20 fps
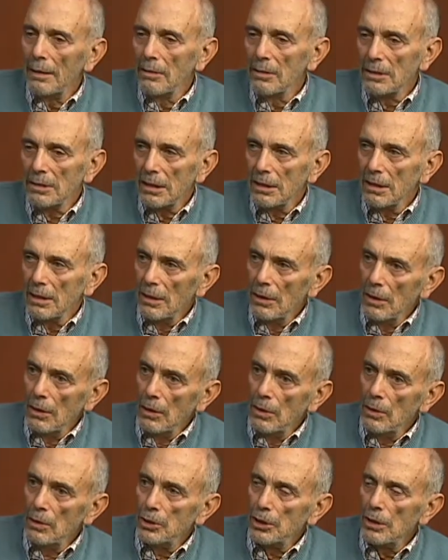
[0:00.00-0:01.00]
was a
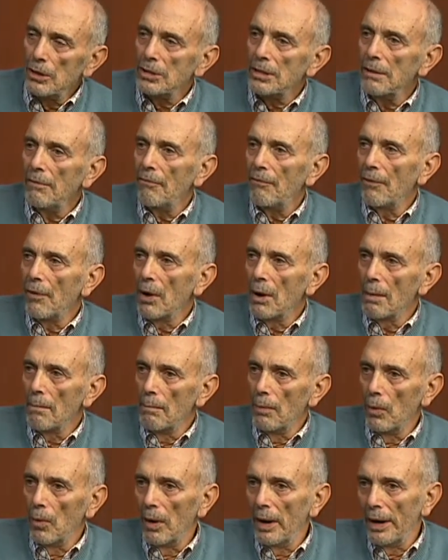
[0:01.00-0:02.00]
New Jersey farm
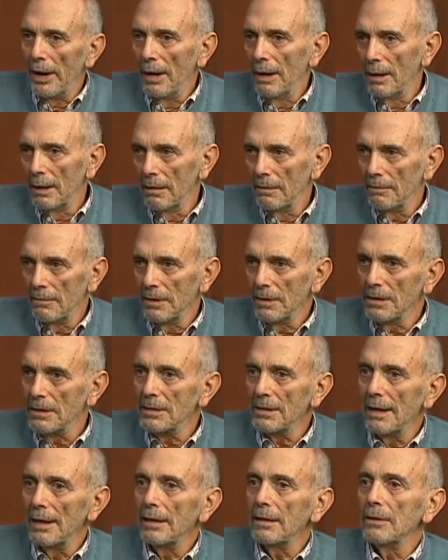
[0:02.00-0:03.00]
boy, lived in
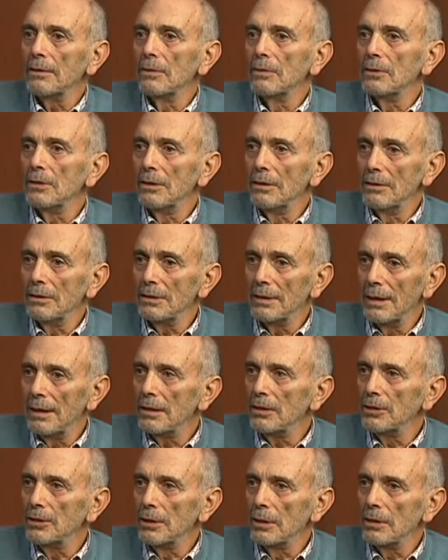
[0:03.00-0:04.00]
South
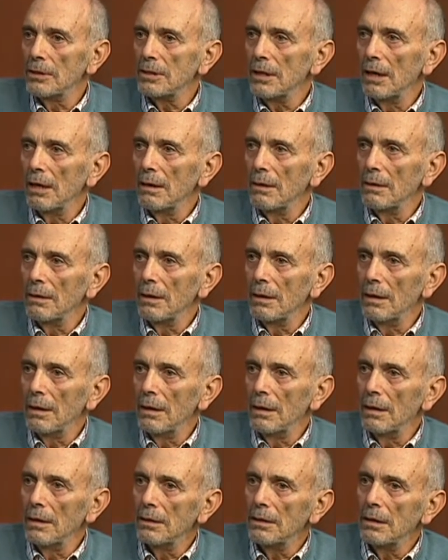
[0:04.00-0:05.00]
Jersey
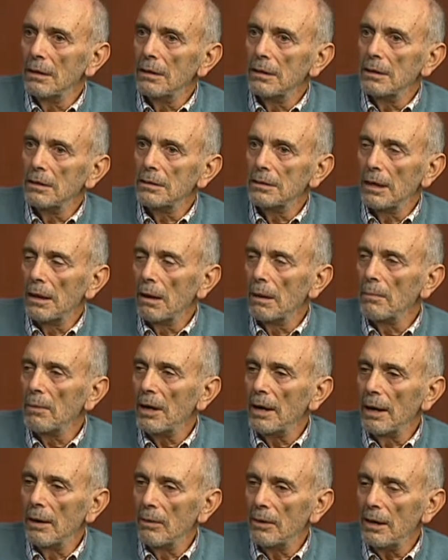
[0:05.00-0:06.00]
in Salem
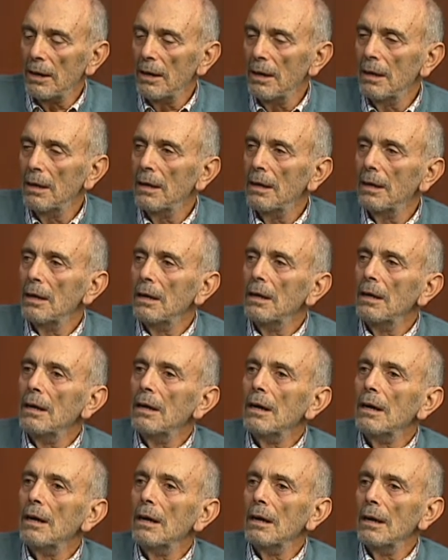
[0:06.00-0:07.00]
County.
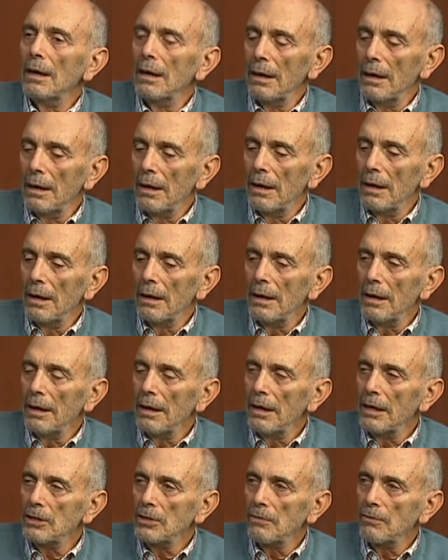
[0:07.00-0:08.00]
At the
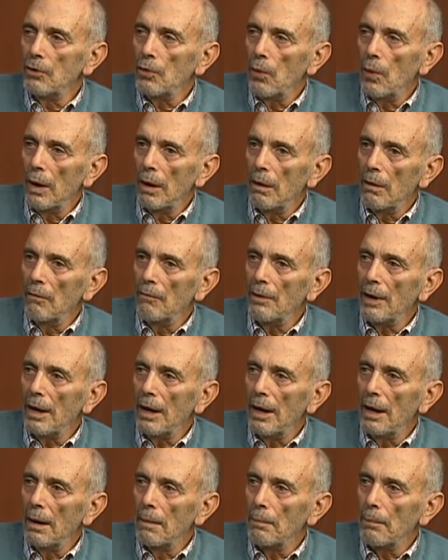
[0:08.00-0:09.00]
age of 12,
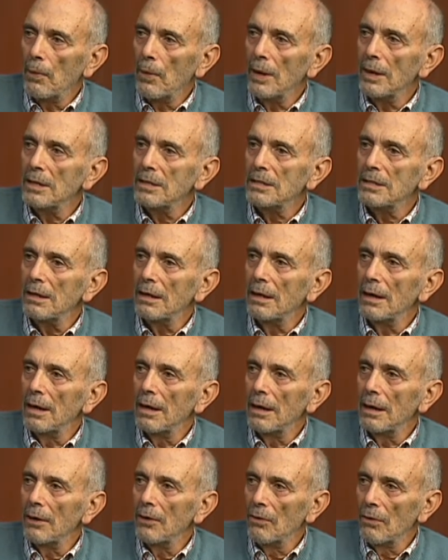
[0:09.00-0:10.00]
he apprenticed
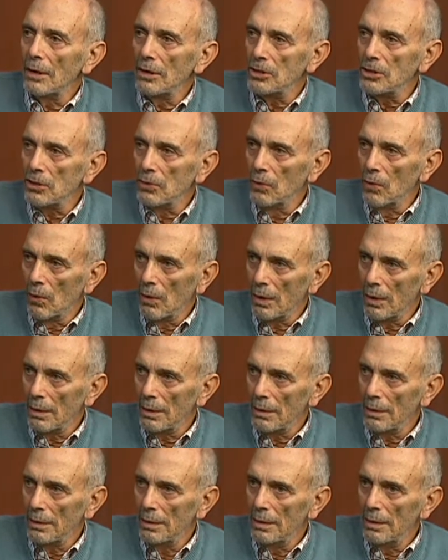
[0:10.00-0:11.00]
at a drugstore,
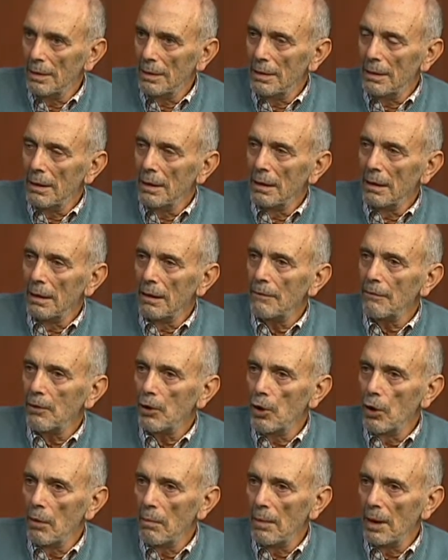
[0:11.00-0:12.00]
left
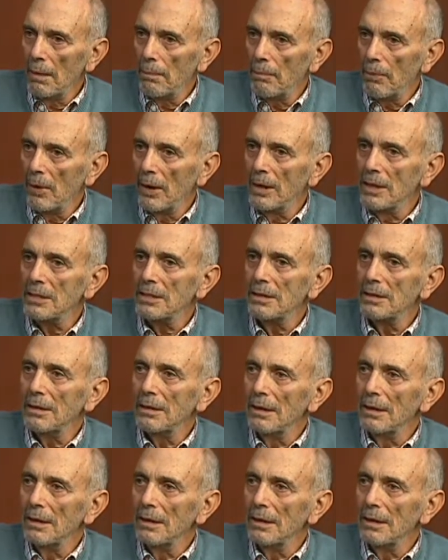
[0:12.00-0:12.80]
home and apprenticed.